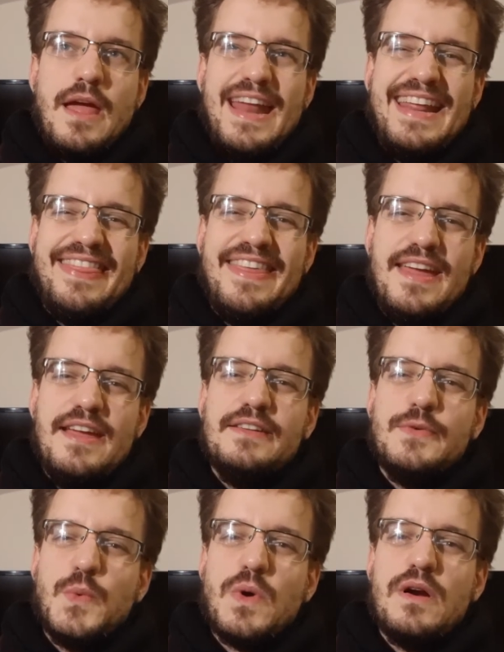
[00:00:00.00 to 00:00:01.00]
And I think
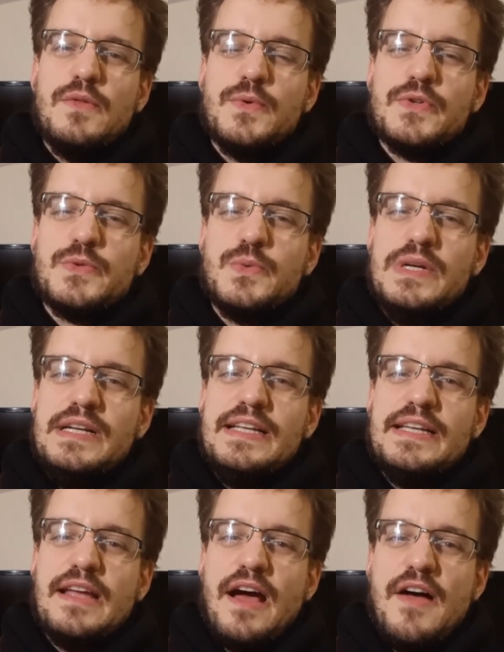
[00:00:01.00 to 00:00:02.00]
the world was
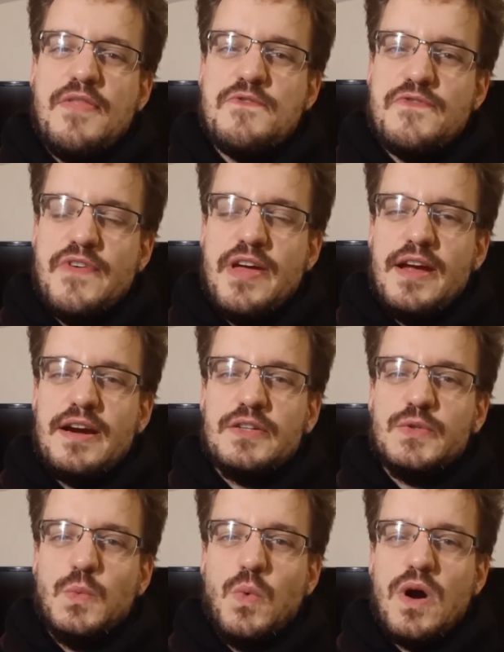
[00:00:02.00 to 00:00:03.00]
really unfair
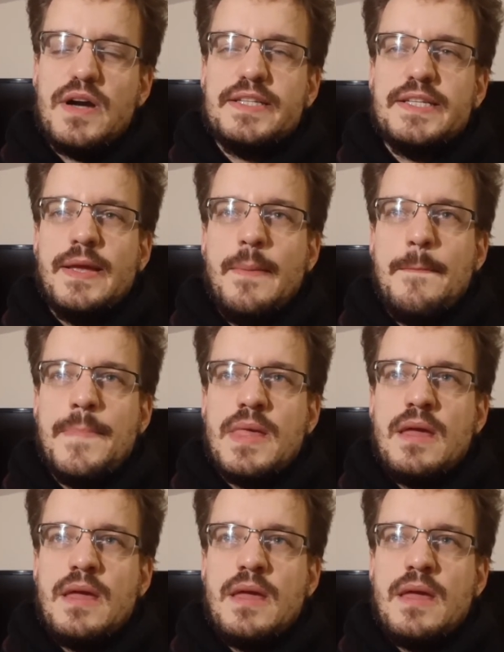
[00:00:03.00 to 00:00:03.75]
towards him